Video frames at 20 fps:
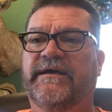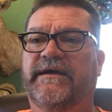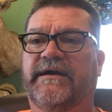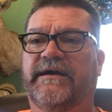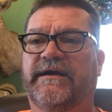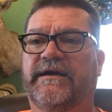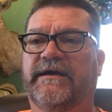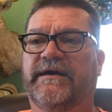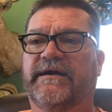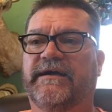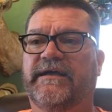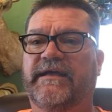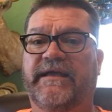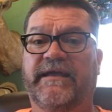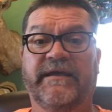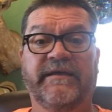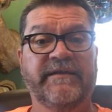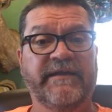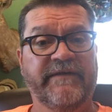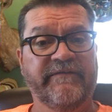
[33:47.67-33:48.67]

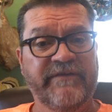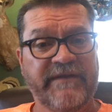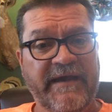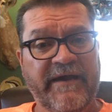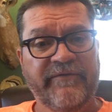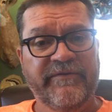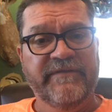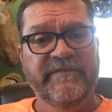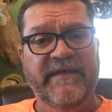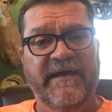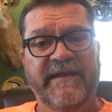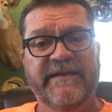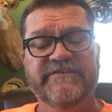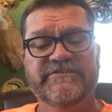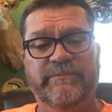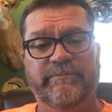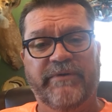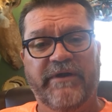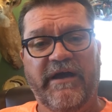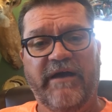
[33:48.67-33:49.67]
And every now and then that is
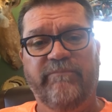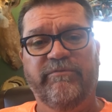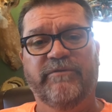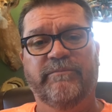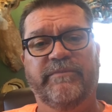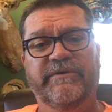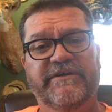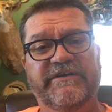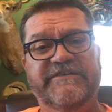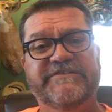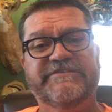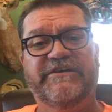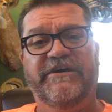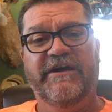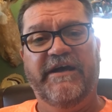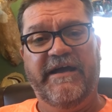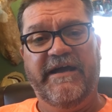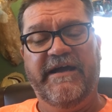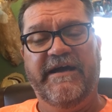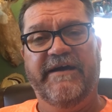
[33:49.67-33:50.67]
a problem because I'll
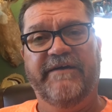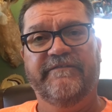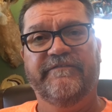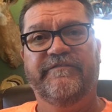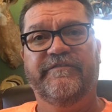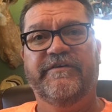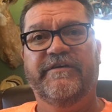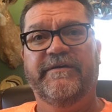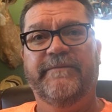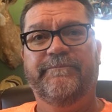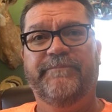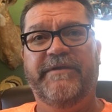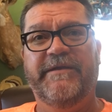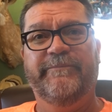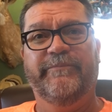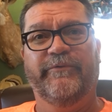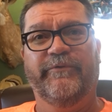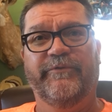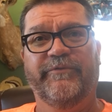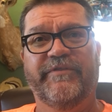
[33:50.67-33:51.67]
have
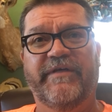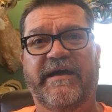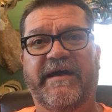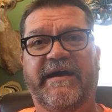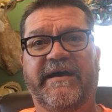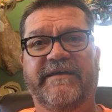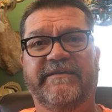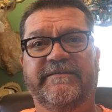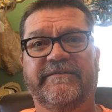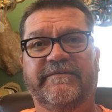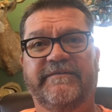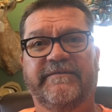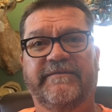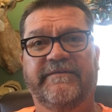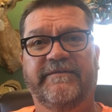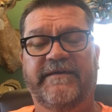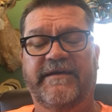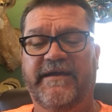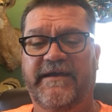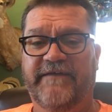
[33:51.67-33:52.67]
people that
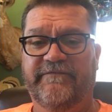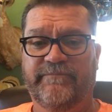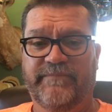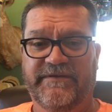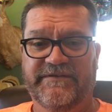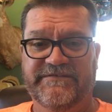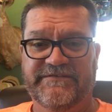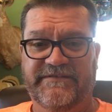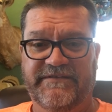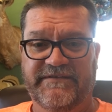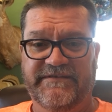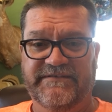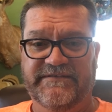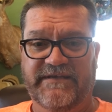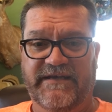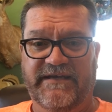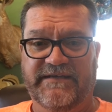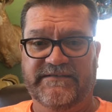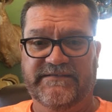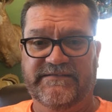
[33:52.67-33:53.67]
have missed the
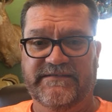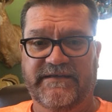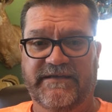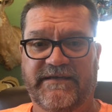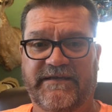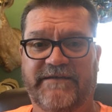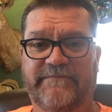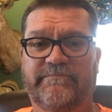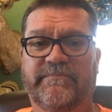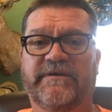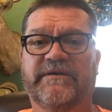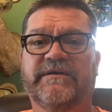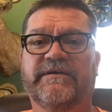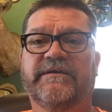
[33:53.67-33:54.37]
exact same